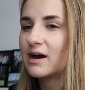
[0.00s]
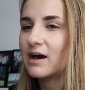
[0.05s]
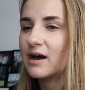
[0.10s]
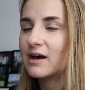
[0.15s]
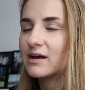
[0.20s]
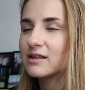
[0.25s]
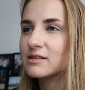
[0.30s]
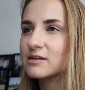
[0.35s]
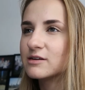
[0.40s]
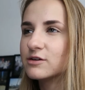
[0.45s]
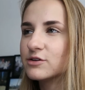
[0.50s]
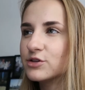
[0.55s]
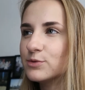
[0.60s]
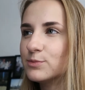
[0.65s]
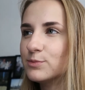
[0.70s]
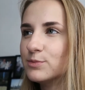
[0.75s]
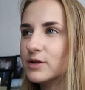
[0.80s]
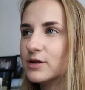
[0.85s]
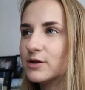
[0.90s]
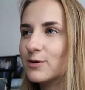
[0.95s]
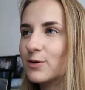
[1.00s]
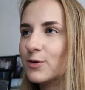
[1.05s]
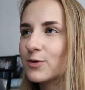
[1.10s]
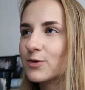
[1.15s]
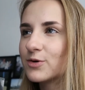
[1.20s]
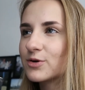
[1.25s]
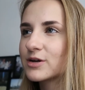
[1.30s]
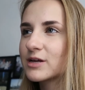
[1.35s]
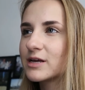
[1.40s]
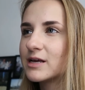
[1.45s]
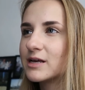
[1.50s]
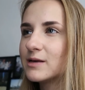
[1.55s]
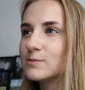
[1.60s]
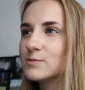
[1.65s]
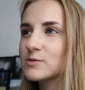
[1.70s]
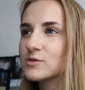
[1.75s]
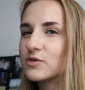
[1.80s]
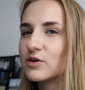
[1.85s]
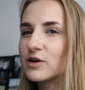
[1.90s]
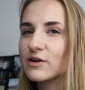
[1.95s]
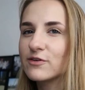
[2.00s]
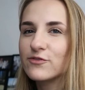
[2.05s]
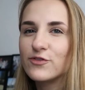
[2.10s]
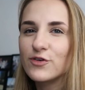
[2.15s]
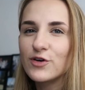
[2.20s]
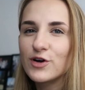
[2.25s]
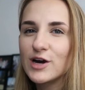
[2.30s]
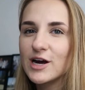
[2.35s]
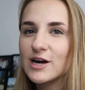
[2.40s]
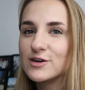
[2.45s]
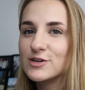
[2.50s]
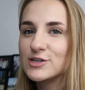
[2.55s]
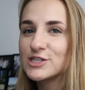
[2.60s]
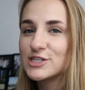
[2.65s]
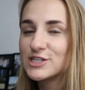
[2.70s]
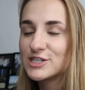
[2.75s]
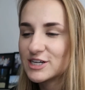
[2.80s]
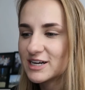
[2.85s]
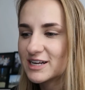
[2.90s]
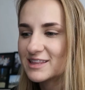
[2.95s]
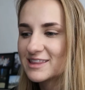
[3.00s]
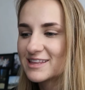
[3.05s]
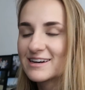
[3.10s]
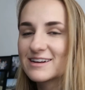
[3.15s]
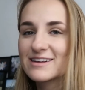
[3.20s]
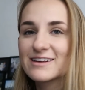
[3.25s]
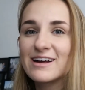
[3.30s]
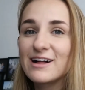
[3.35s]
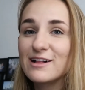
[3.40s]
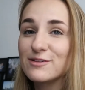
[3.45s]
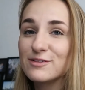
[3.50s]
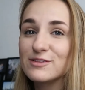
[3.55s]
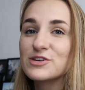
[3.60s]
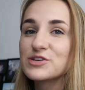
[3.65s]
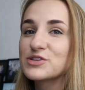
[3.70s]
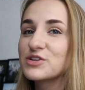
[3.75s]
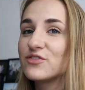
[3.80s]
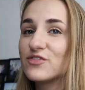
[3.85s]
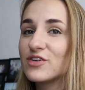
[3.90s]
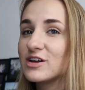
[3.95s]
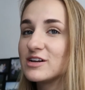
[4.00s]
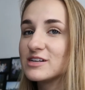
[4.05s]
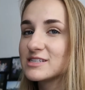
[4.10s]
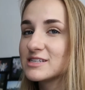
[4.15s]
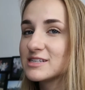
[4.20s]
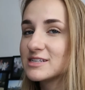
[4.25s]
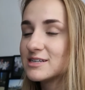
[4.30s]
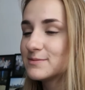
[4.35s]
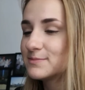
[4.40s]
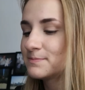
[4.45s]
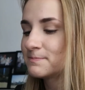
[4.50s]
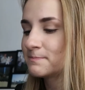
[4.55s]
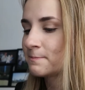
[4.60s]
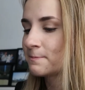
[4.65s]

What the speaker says: I literally play horror games for like 4 hours straight, and then I'll literally fall asleep.